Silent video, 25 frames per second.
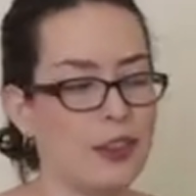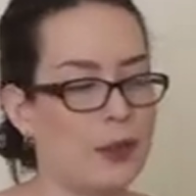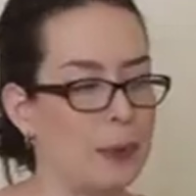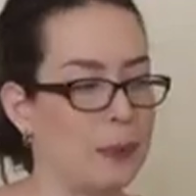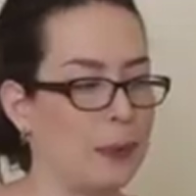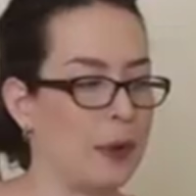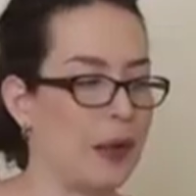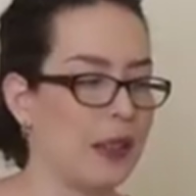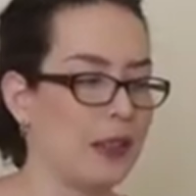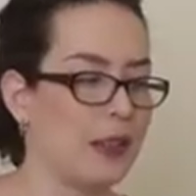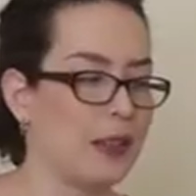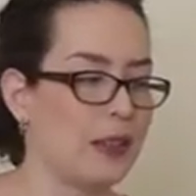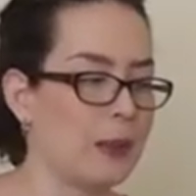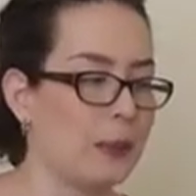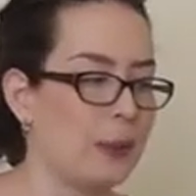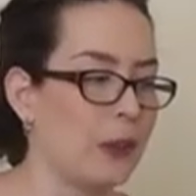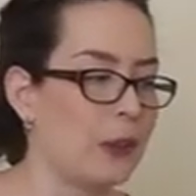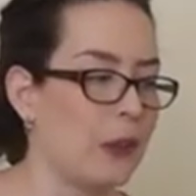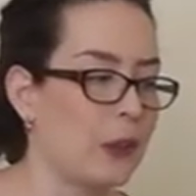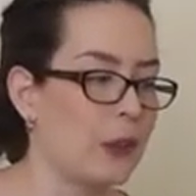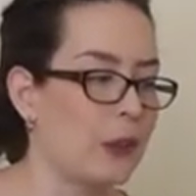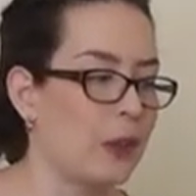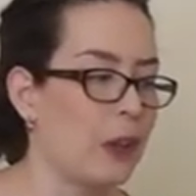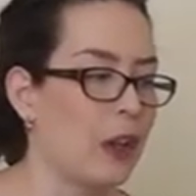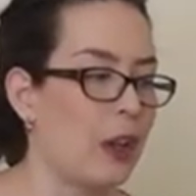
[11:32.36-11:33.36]
Practice,
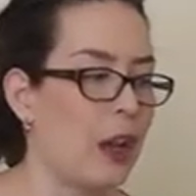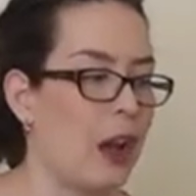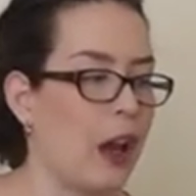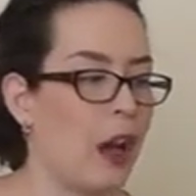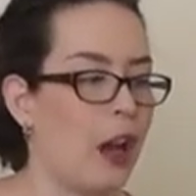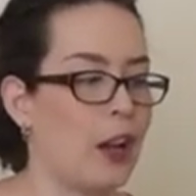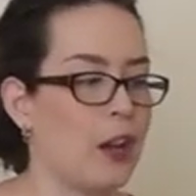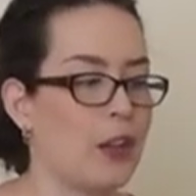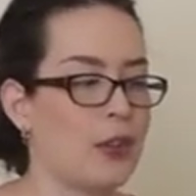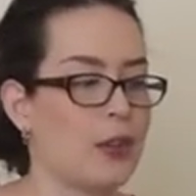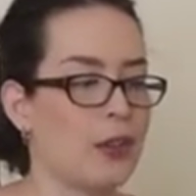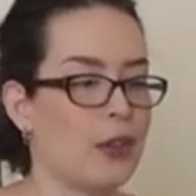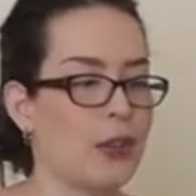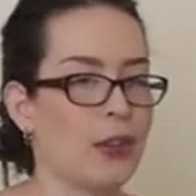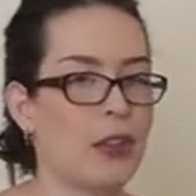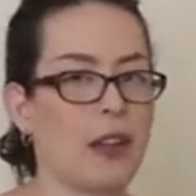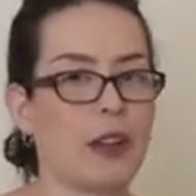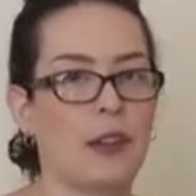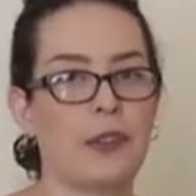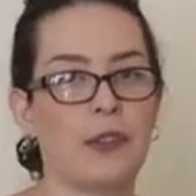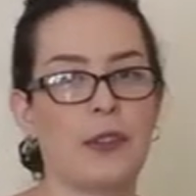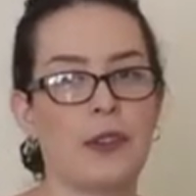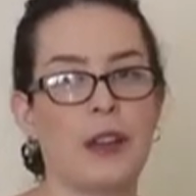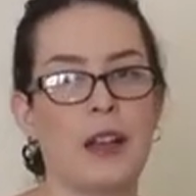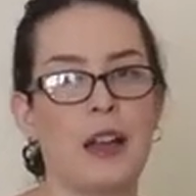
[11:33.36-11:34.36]
because I should
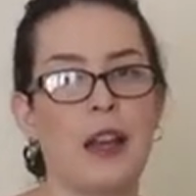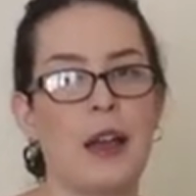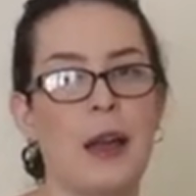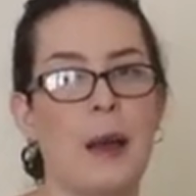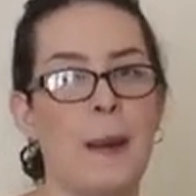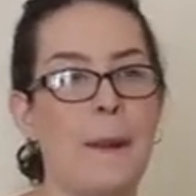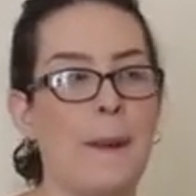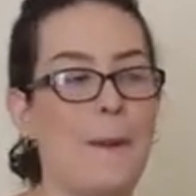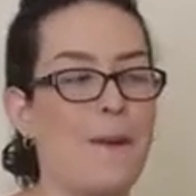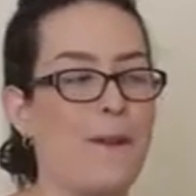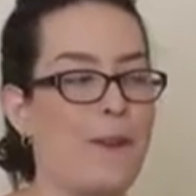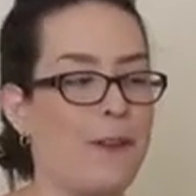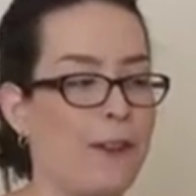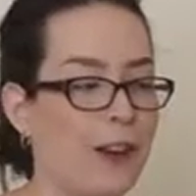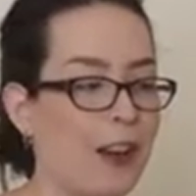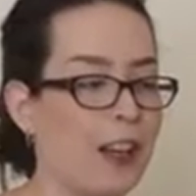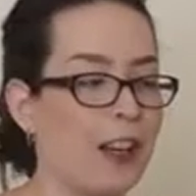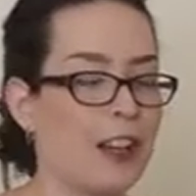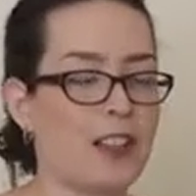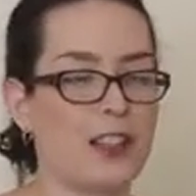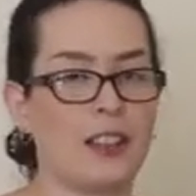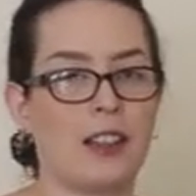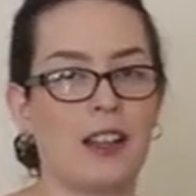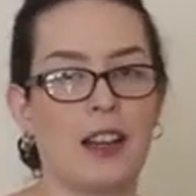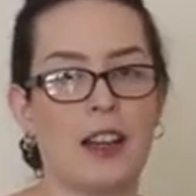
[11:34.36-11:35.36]
have
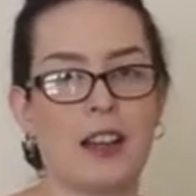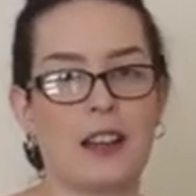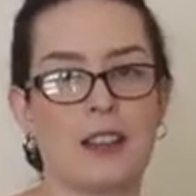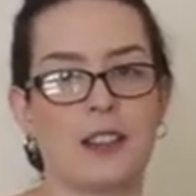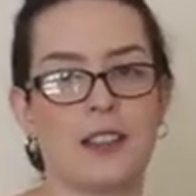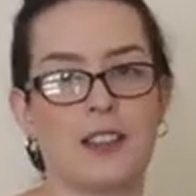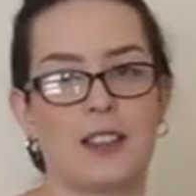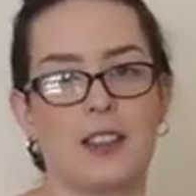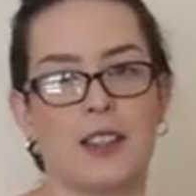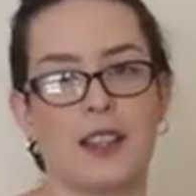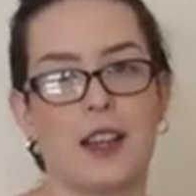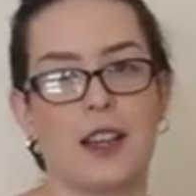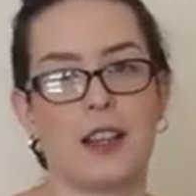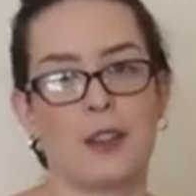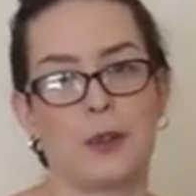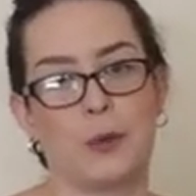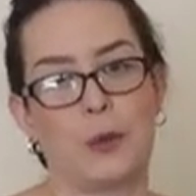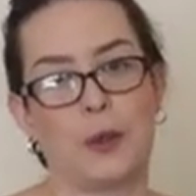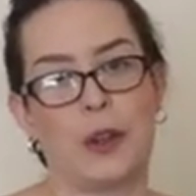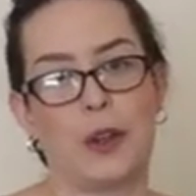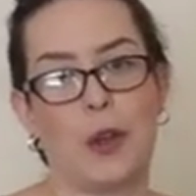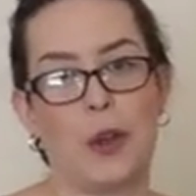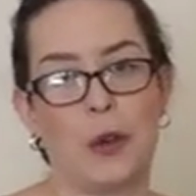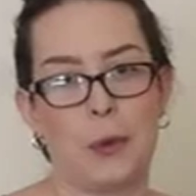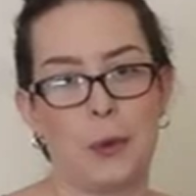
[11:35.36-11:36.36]
finished the exercise
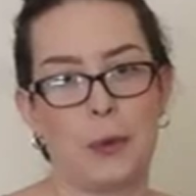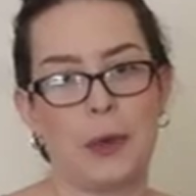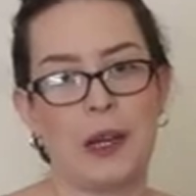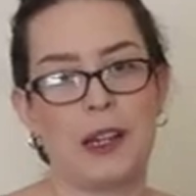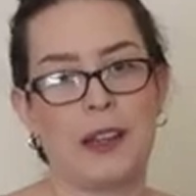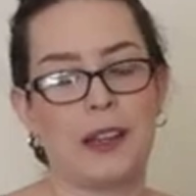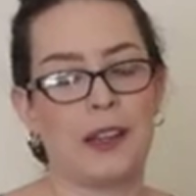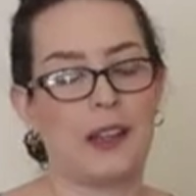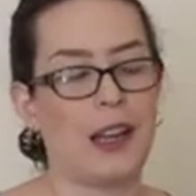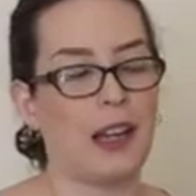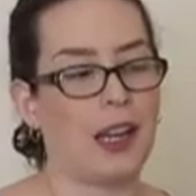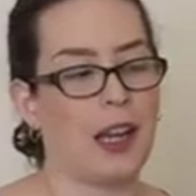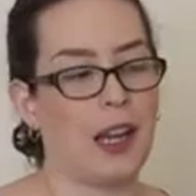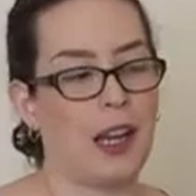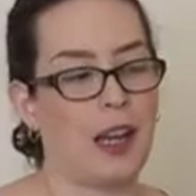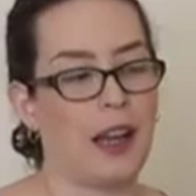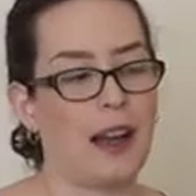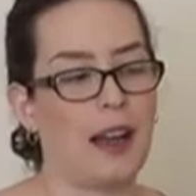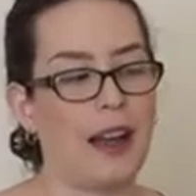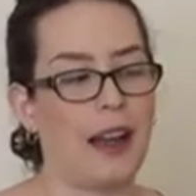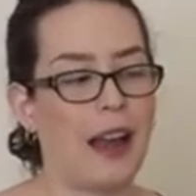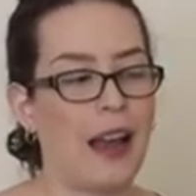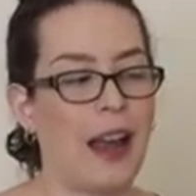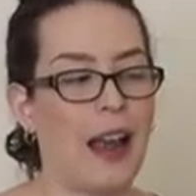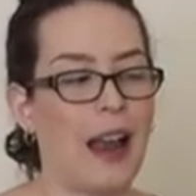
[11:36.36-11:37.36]
without breathing again,
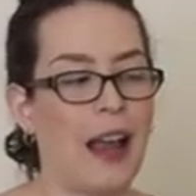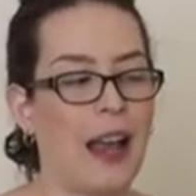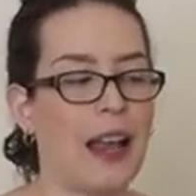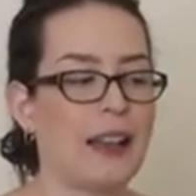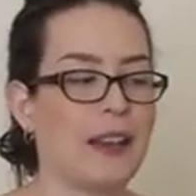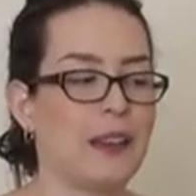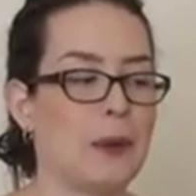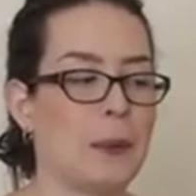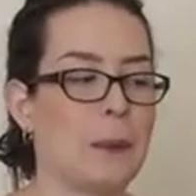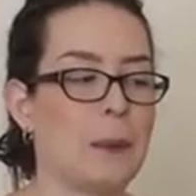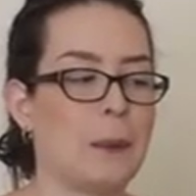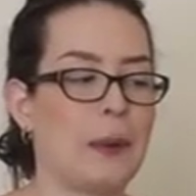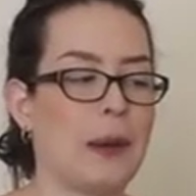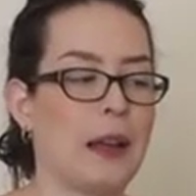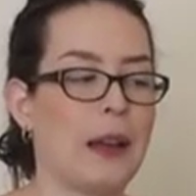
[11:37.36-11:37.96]
and I had to